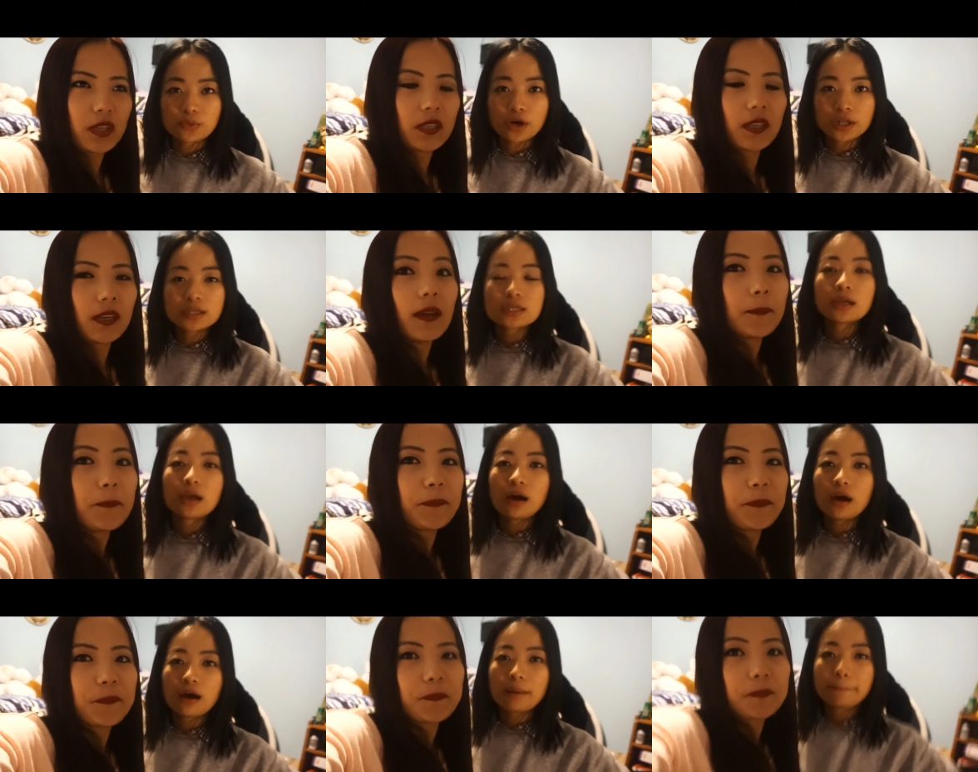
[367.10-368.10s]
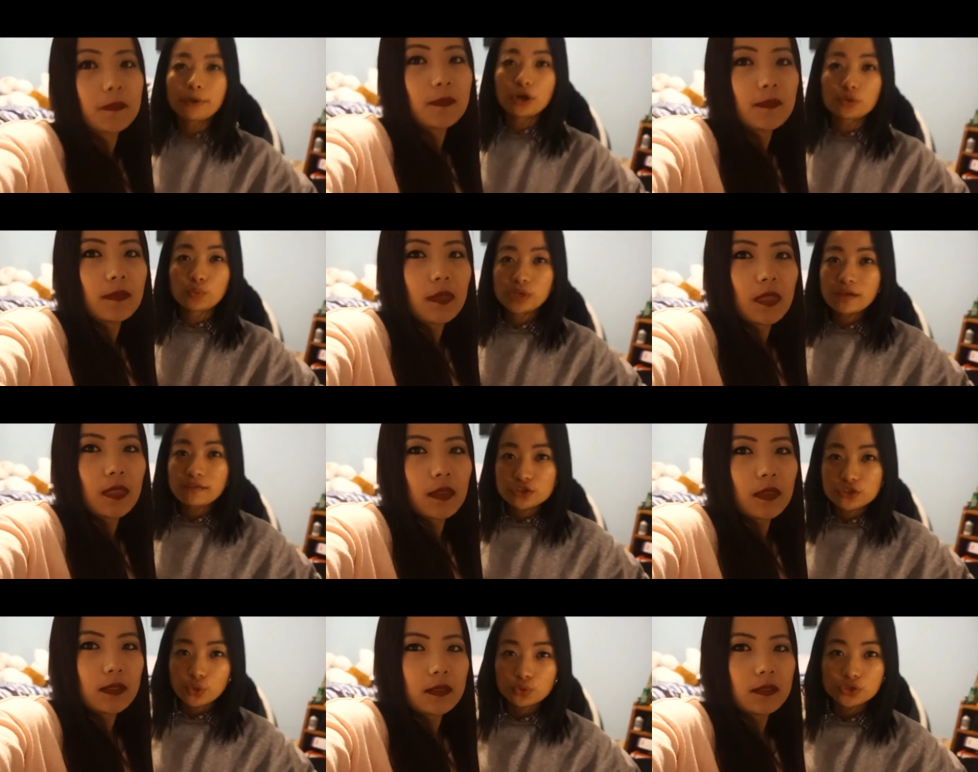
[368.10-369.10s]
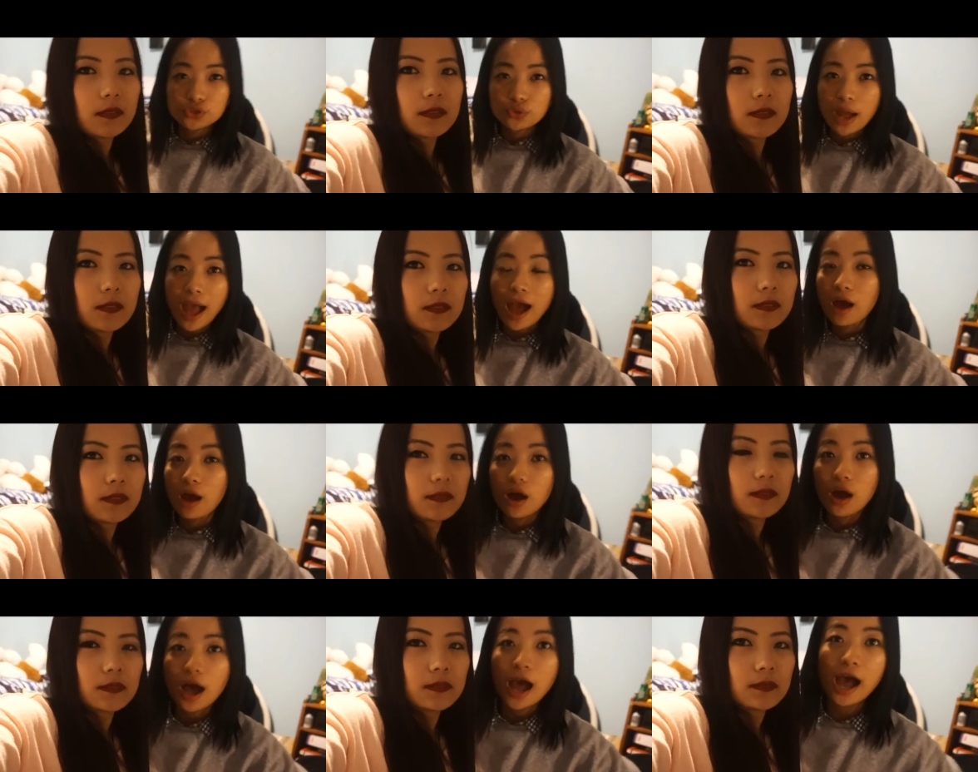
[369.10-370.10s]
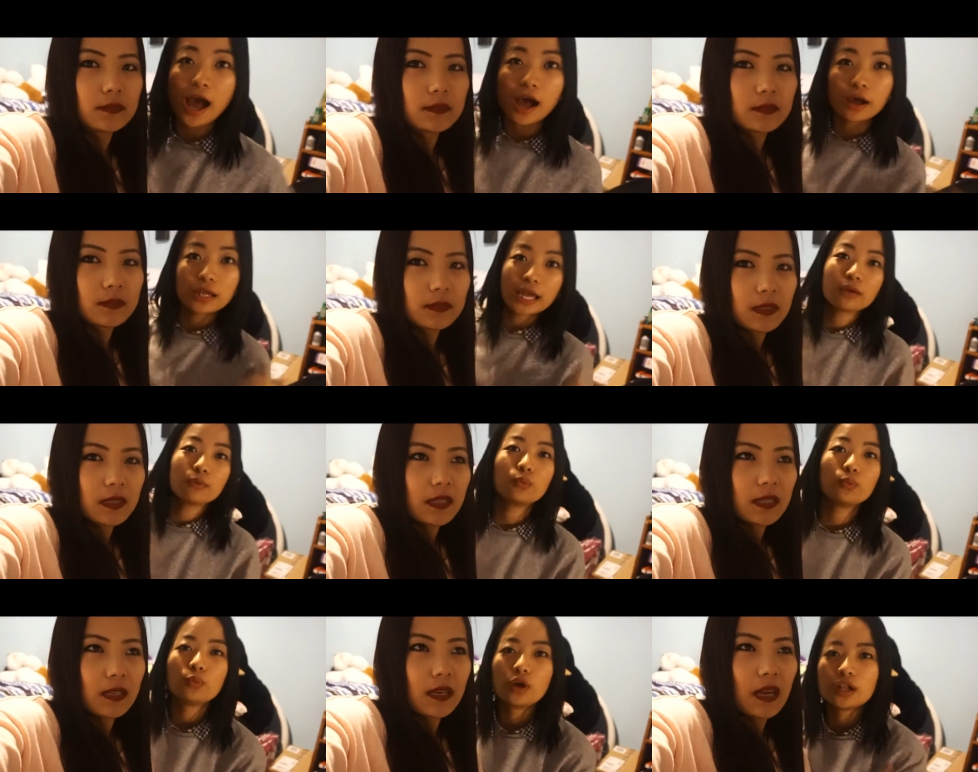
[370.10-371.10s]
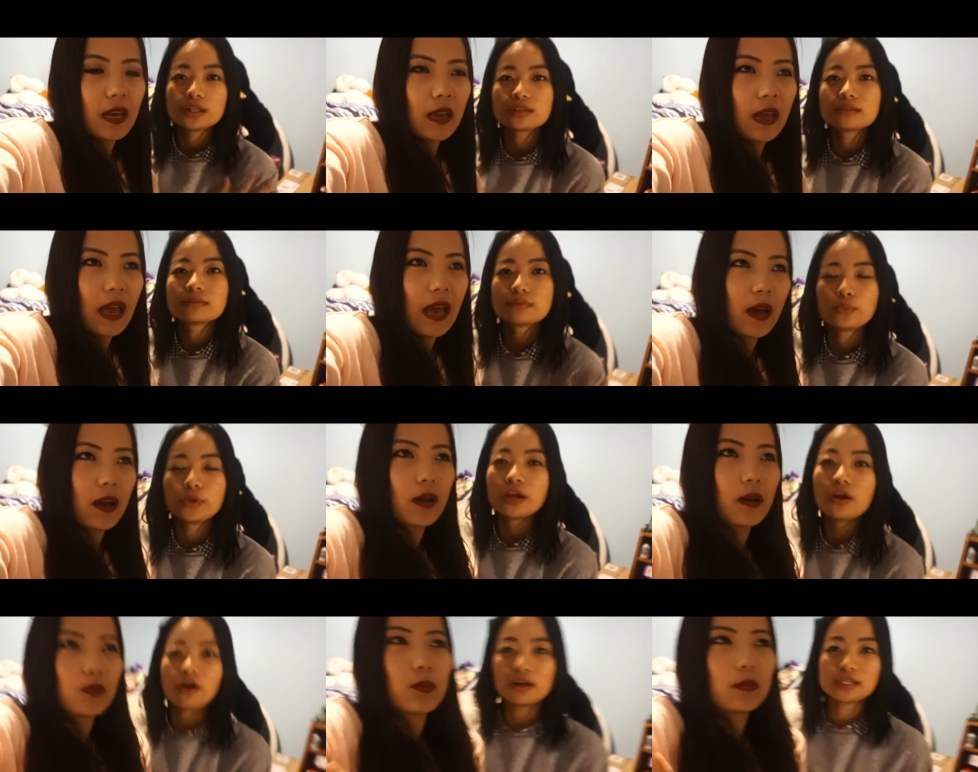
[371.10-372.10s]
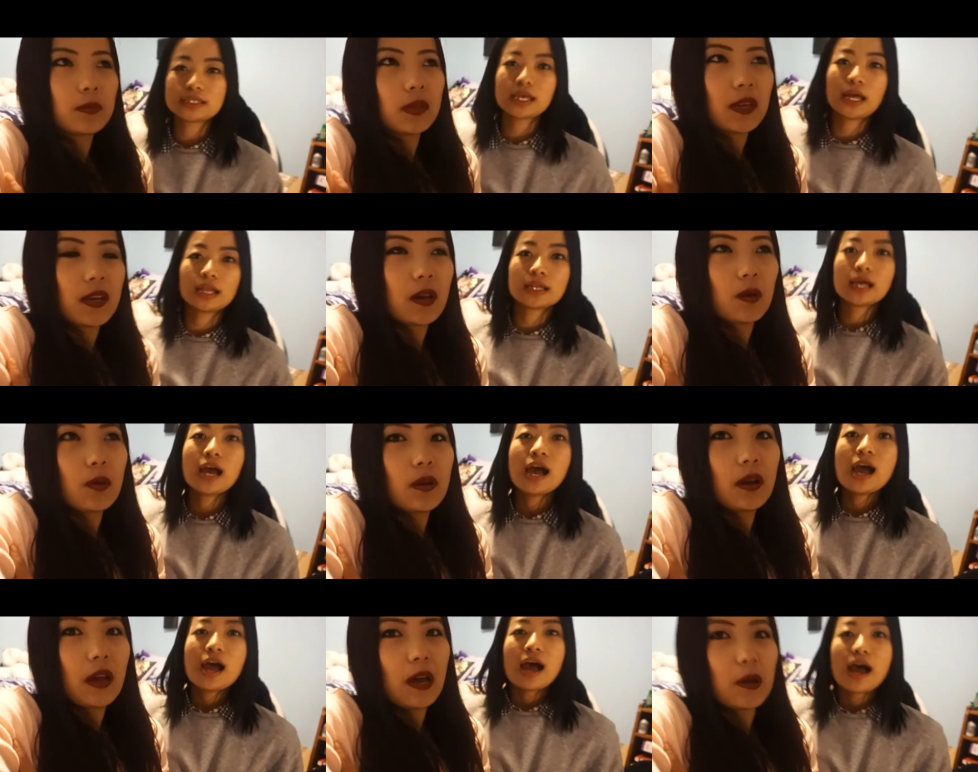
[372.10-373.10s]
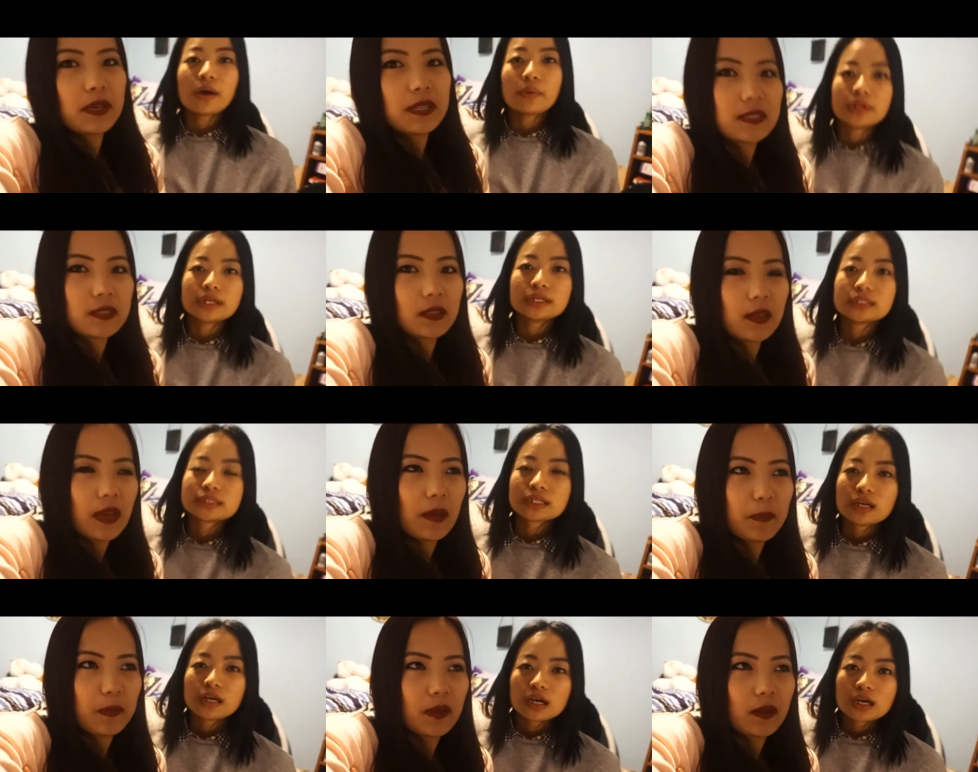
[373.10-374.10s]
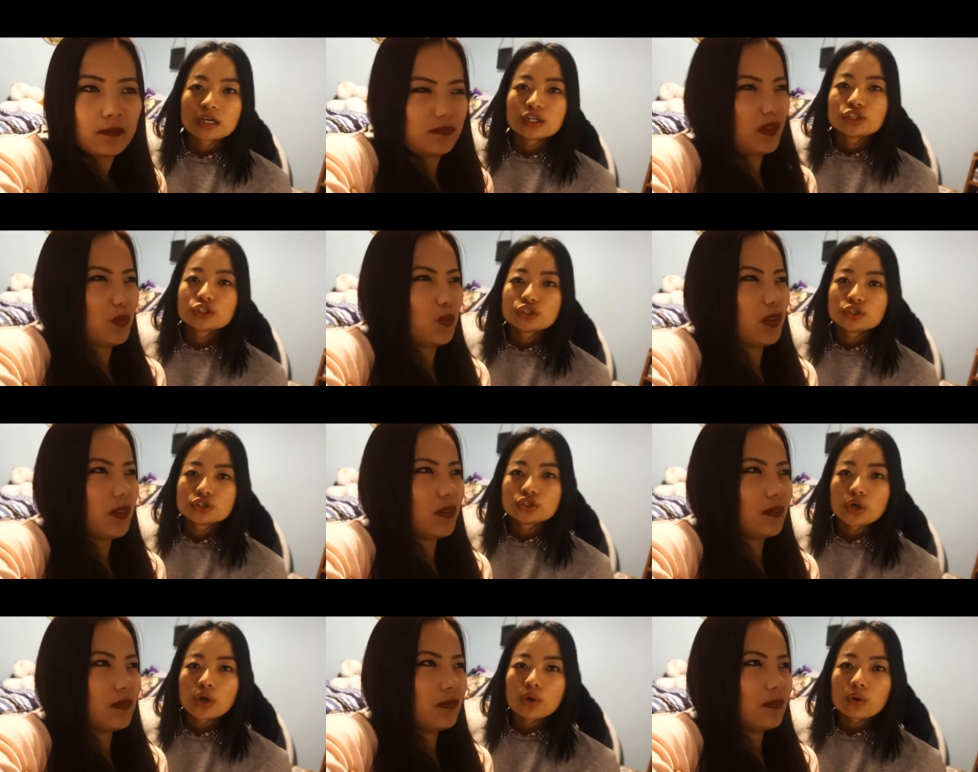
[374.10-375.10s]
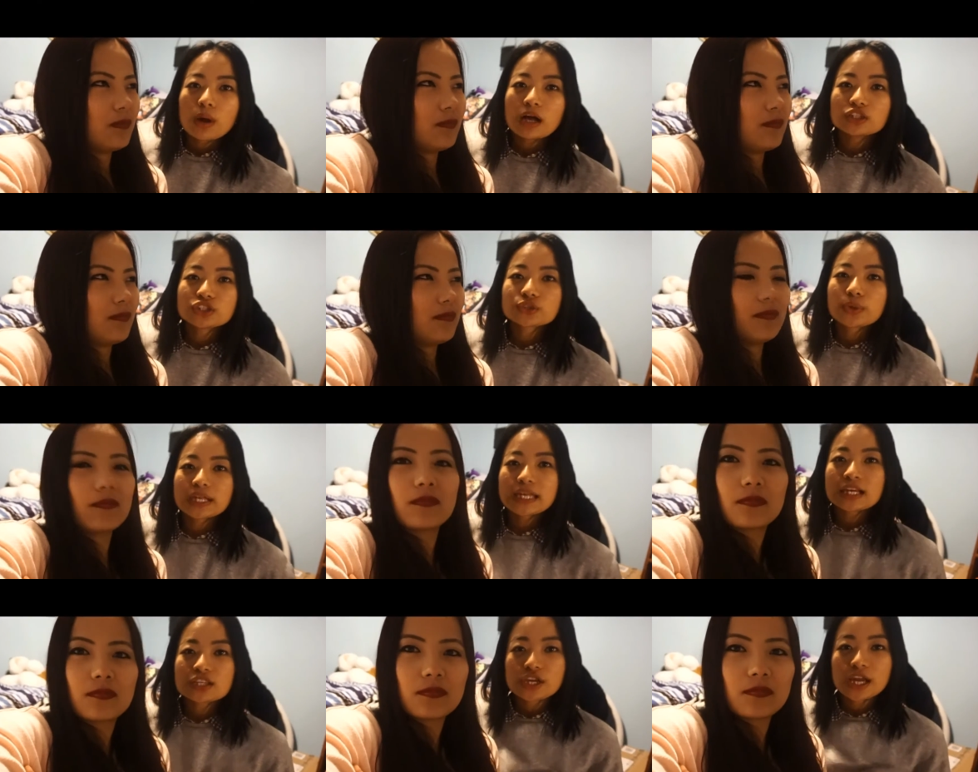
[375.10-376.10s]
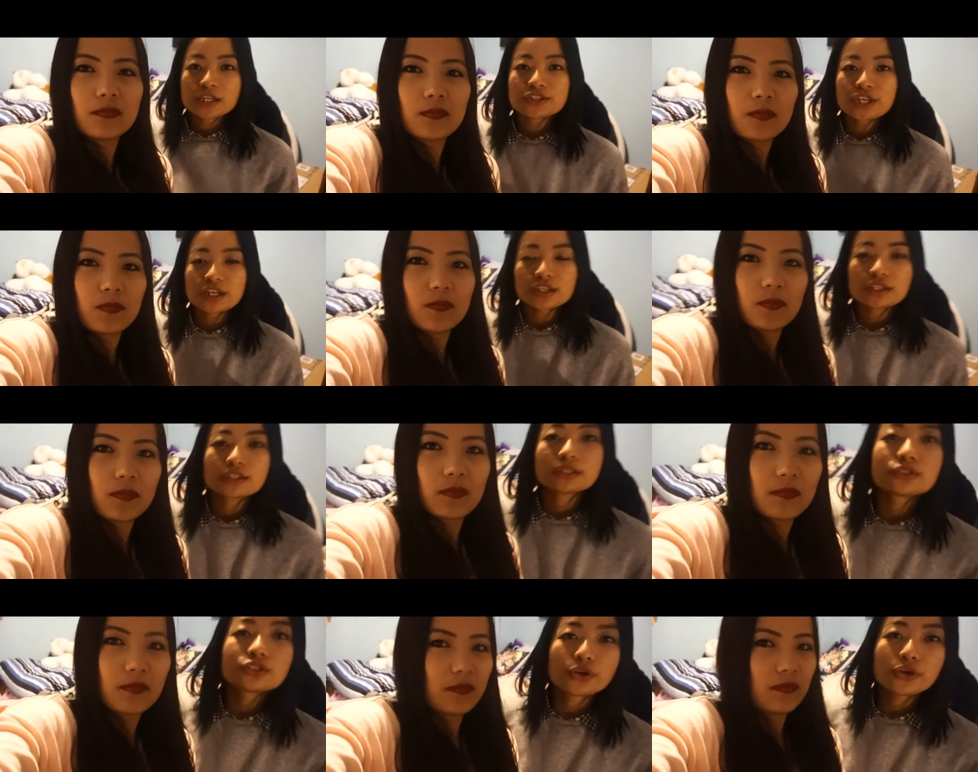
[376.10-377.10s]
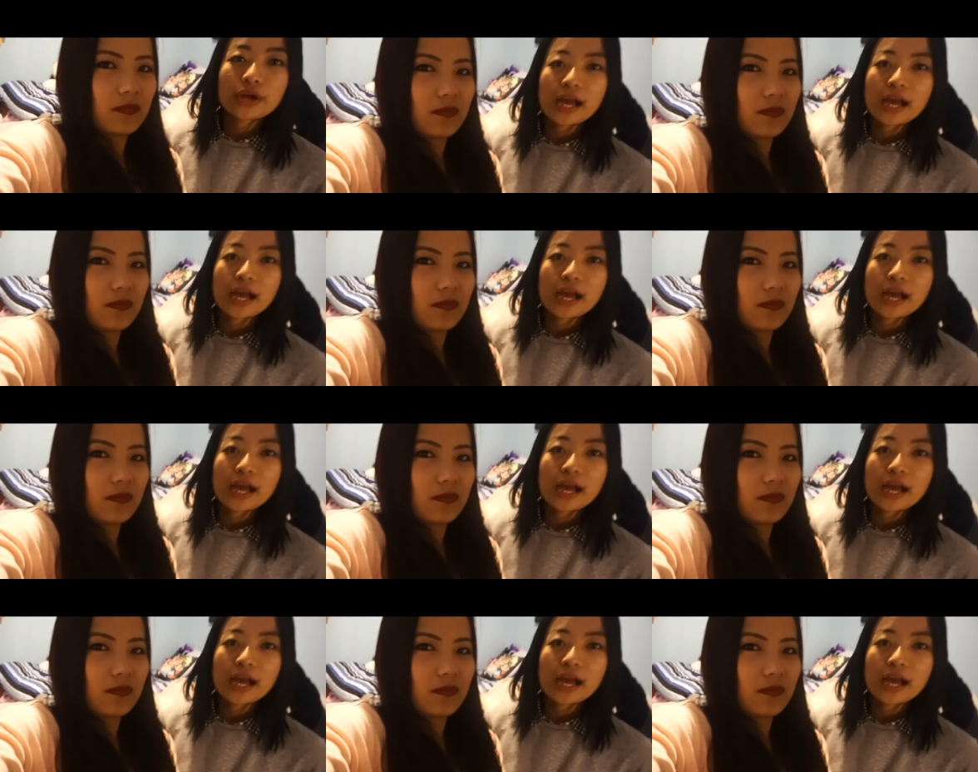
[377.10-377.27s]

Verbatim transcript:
Speaker 1: Before, one, yeah. uh, but we never showed you how, how like what how, we got. Yeah, you know,
Speaker 2: how, it, it happened, like what.
Speaker 1: So I'll just quickly get changed and I'll show you